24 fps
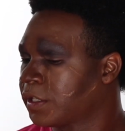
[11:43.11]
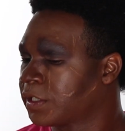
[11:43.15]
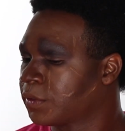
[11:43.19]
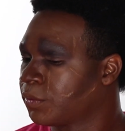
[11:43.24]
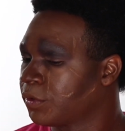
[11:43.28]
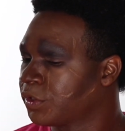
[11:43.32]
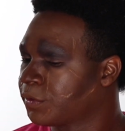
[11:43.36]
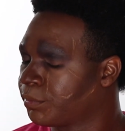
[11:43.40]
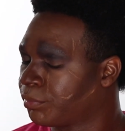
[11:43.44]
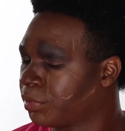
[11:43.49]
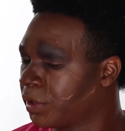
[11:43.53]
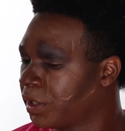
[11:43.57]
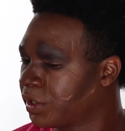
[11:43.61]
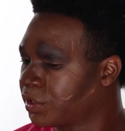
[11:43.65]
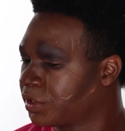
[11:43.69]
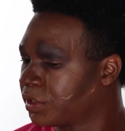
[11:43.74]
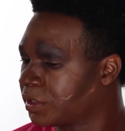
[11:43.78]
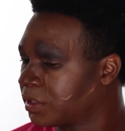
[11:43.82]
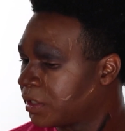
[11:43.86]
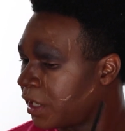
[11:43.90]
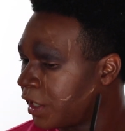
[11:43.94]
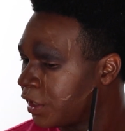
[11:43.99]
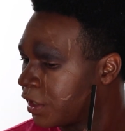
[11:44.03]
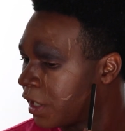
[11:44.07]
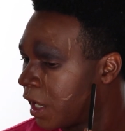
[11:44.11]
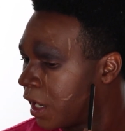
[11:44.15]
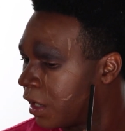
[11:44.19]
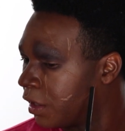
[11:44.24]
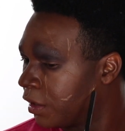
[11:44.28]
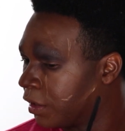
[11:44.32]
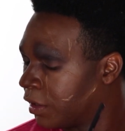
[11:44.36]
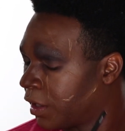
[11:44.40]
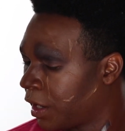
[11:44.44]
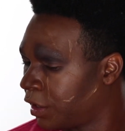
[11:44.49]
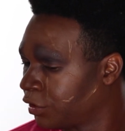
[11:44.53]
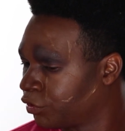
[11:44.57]
switch brushes and
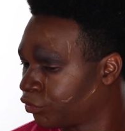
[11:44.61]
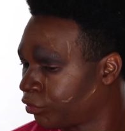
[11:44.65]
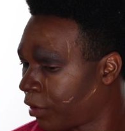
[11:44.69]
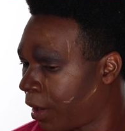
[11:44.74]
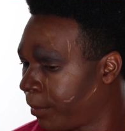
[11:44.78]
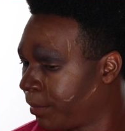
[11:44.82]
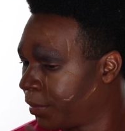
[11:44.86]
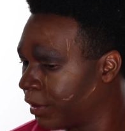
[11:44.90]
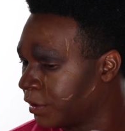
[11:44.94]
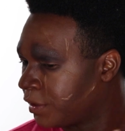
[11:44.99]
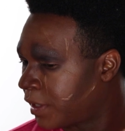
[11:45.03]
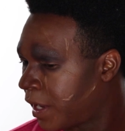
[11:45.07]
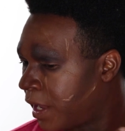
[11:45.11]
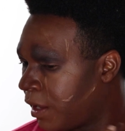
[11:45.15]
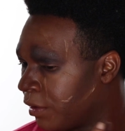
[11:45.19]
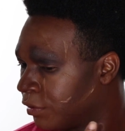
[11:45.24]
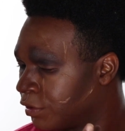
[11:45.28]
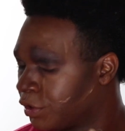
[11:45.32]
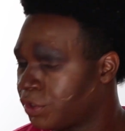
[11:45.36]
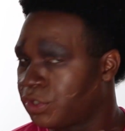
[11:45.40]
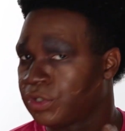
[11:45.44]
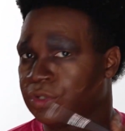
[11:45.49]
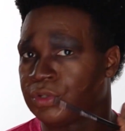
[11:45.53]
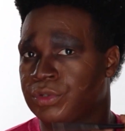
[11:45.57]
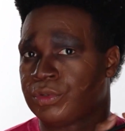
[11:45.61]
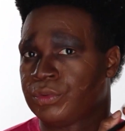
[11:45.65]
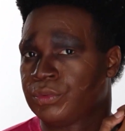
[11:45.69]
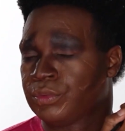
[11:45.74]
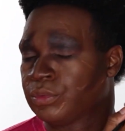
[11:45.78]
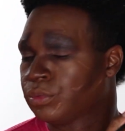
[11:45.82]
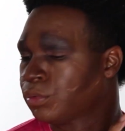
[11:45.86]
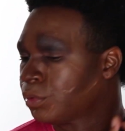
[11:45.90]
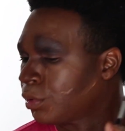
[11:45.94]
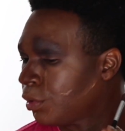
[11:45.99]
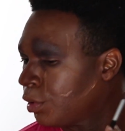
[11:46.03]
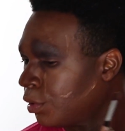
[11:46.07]
I drop it down to
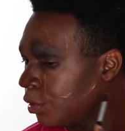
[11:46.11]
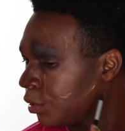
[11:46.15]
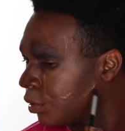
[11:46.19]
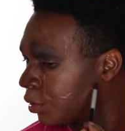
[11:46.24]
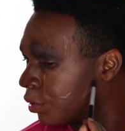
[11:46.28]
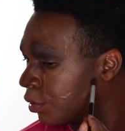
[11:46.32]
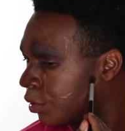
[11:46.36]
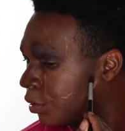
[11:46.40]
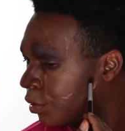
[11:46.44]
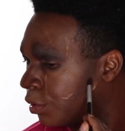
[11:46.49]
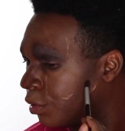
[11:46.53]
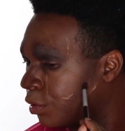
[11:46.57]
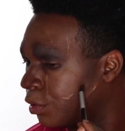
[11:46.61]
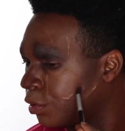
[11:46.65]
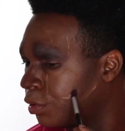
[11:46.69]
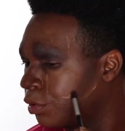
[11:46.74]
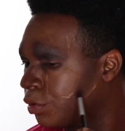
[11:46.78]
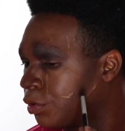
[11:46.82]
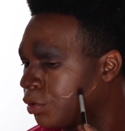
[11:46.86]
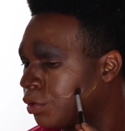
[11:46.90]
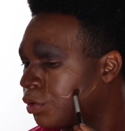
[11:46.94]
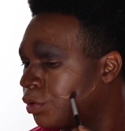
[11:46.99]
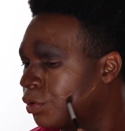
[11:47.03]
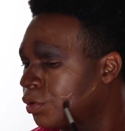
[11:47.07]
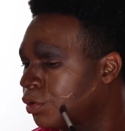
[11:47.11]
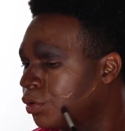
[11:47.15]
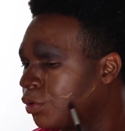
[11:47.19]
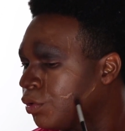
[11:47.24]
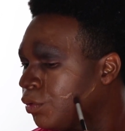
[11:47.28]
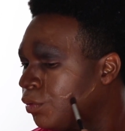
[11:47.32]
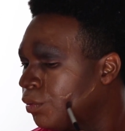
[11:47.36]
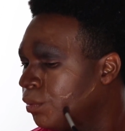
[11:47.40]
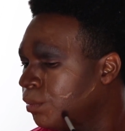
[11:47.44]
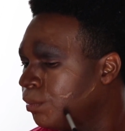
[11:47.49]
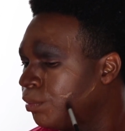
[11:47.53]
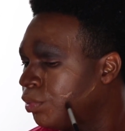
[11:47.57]

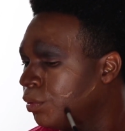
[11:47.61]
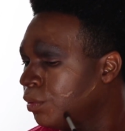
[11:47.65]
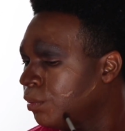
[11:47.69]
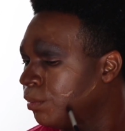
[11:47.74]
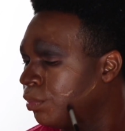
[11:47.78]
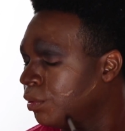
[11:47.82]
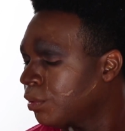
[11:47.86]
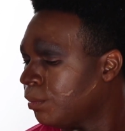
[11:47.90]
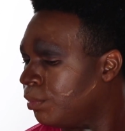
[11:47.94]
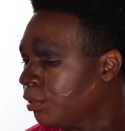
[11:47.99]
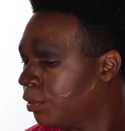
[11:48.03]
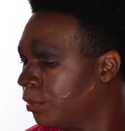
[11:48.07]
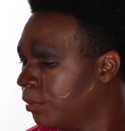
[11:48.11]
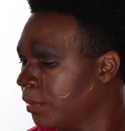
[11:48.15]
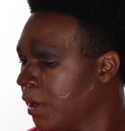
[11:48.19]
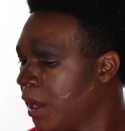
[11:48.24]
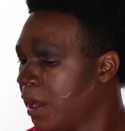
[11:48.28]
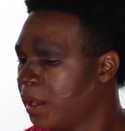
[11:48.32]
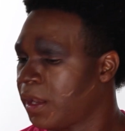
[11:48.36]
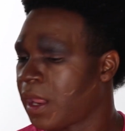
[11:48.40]
zoom, boom, boom, boom.